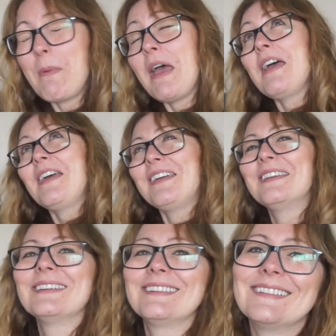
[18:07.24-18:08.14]

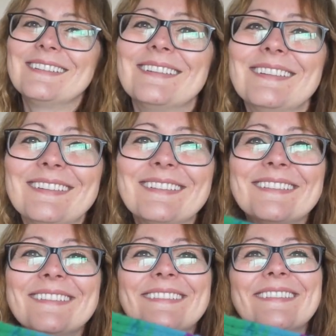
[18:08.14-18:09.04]
it's
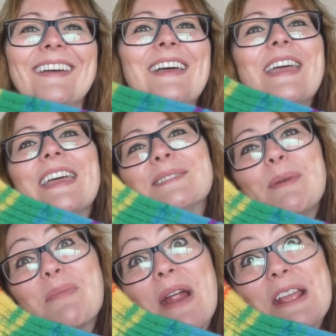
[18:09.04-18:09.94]
a
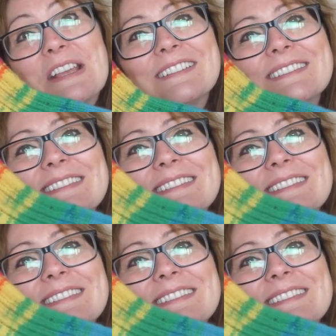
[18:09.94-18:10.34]
bit bright.